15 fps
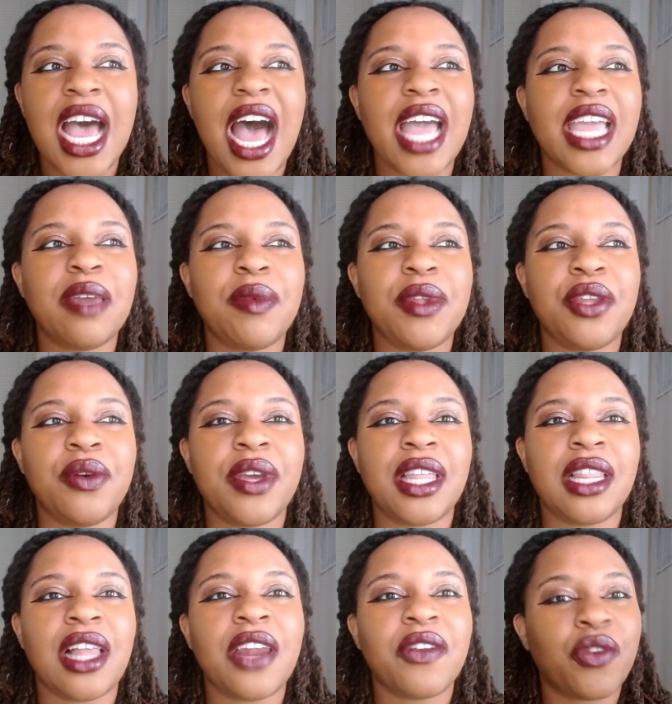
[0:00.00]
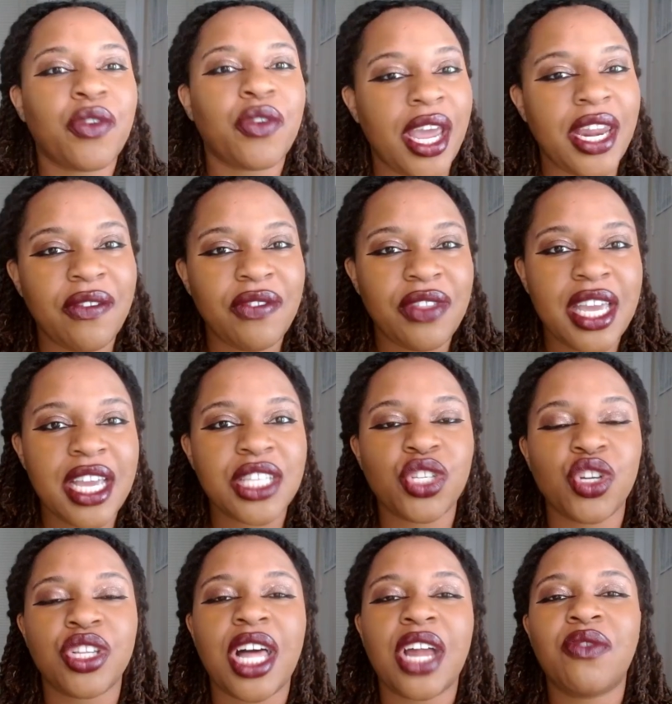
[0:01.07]
I could be doing a lot of creative things
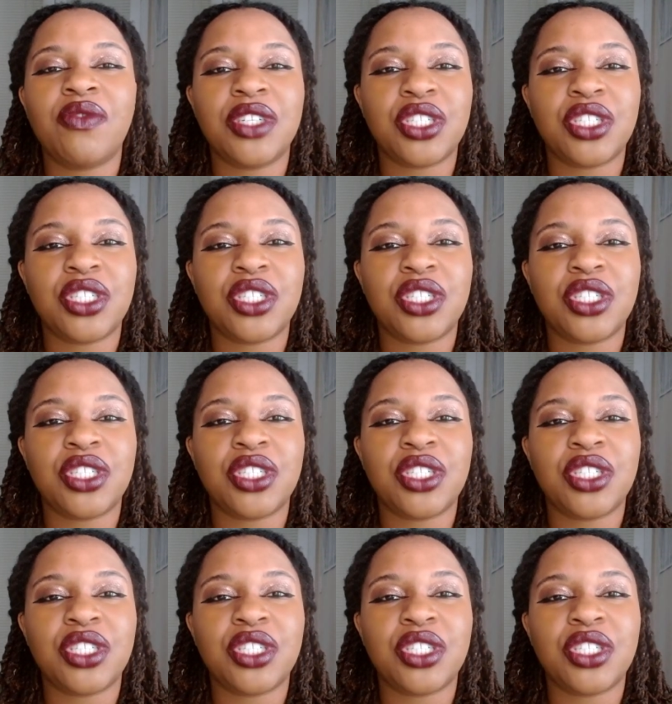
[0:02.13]
or a lot of